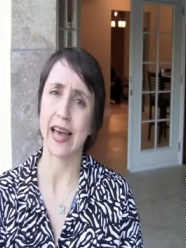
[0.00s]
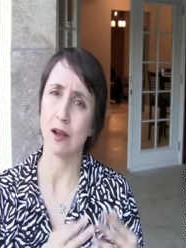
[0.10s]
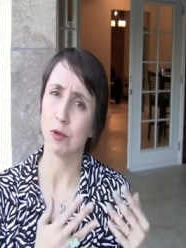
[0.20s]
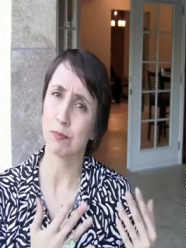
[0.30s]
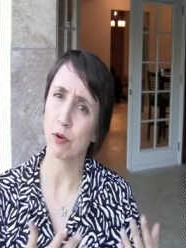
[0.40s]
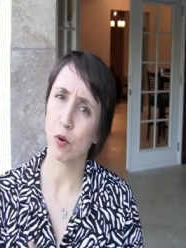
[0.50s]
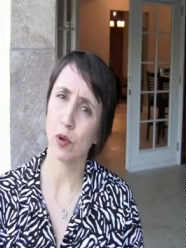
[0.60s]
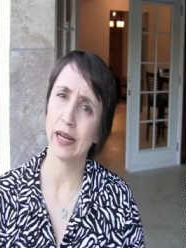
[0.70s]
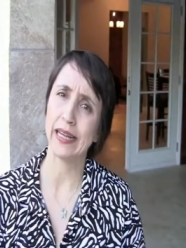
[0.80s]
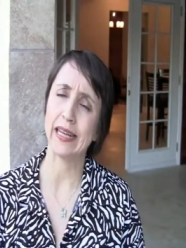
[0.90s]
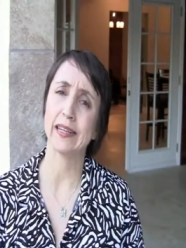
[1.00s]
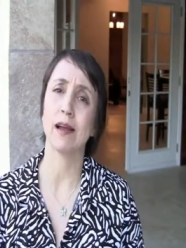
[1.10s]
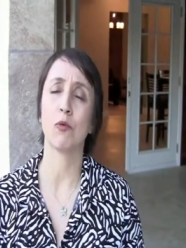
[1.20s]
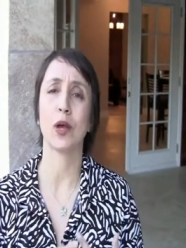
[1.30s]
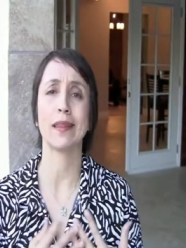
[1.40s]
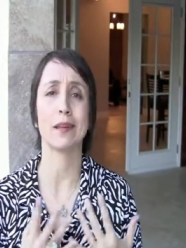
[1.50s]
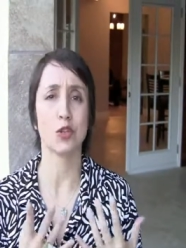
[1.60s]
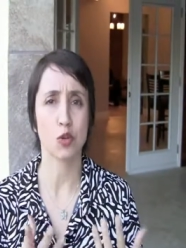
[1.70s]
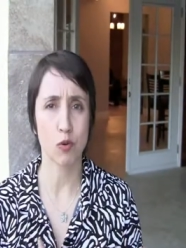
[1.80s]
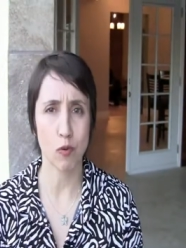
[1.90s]
That with Pro Elite, I will get the
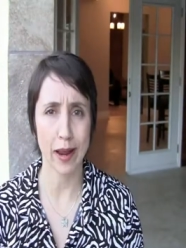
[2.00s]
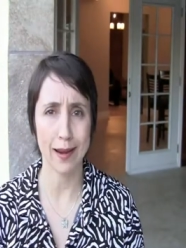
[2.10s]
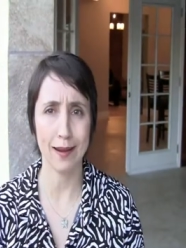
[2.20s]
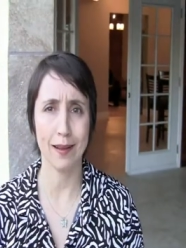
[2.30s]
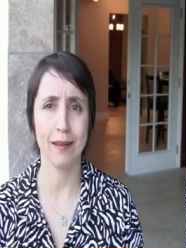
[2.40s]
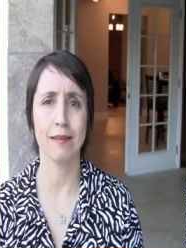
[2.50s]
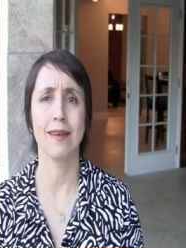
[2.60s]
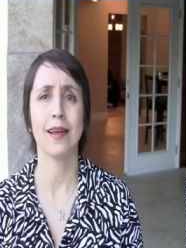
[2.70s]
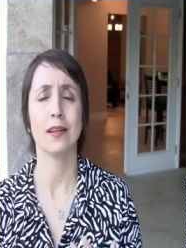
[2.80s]
training,